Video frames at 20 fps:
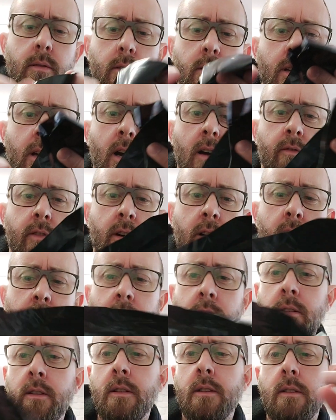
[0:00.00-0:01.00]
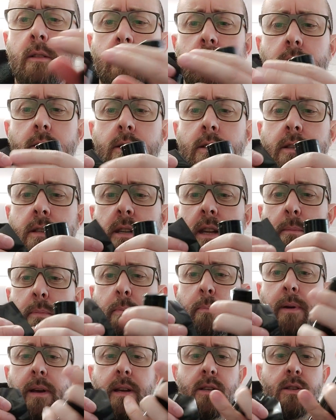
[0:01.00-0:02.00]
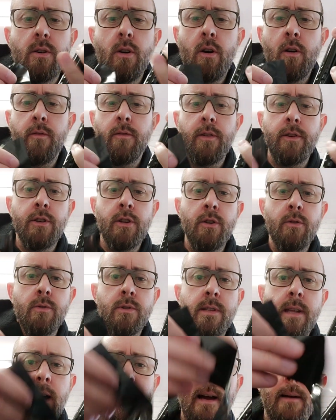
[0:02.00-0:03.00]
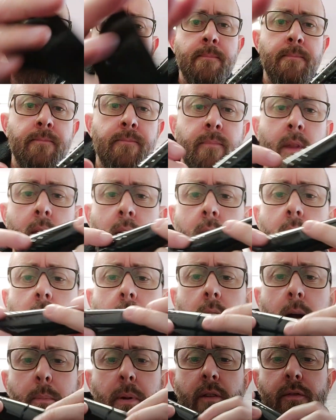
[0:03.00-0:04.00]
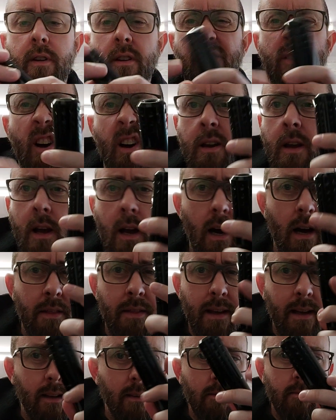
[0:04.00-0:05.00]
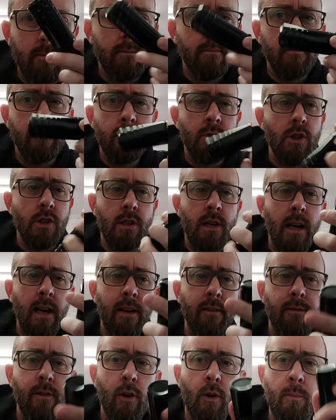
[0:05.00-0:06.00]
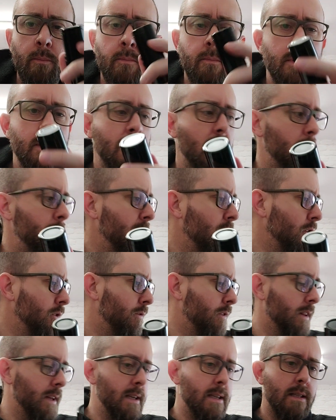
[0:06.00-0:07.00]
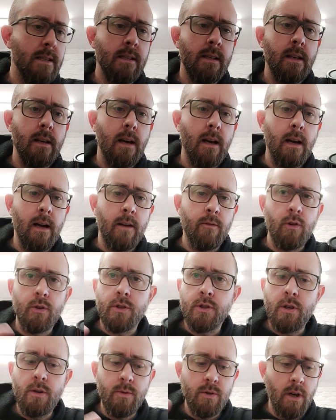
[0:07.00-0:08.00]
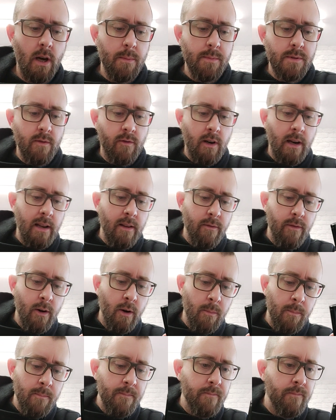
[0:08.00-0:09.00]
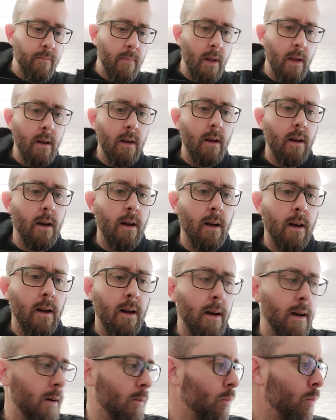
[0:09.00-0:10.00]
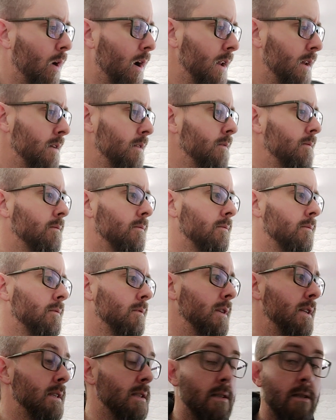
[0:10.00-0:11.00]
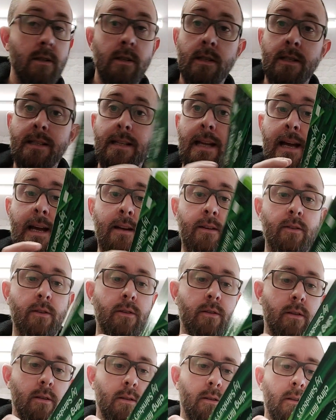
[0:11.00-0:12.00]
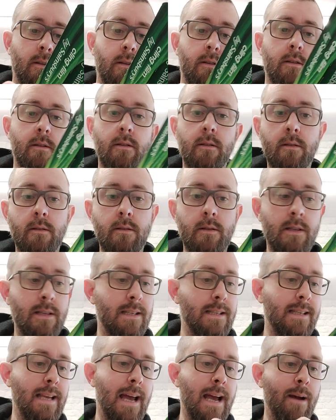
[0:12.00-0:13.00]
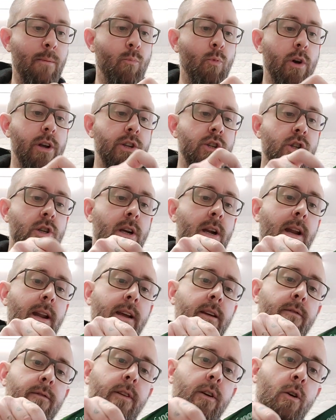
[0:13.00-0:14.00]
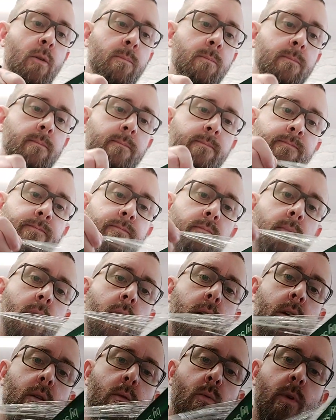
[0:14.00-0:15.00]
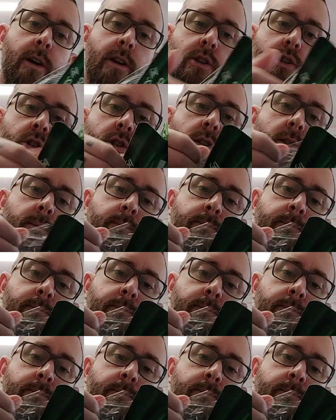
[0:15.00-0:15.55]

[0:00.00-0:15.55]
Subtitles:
cover, snip bits off and use that. Perfectly fine. I think just cling film is going to be good for this. I've got two types of cling film. One is the standard sandwich cling film, which